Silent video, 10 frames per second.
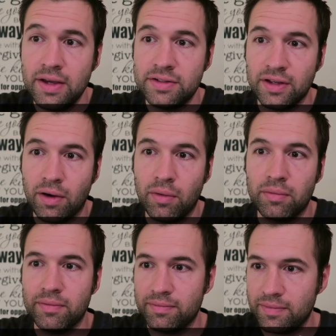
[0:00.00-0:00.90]

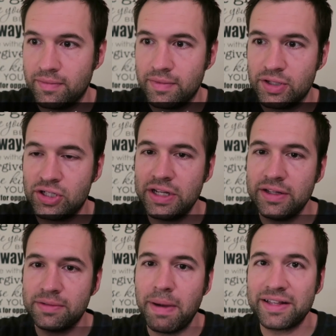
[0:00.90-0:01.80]
So
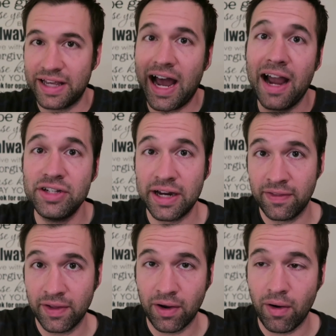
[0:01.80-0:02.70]
she's basically
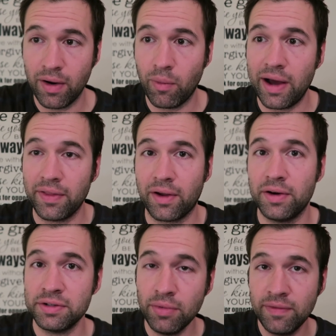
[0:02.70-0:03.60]
hijacking the car while the
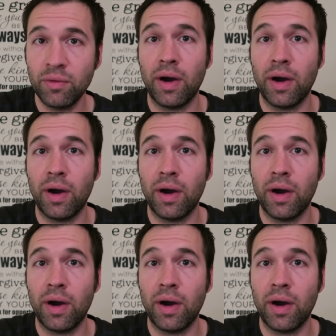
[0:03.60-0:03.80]
car's moving,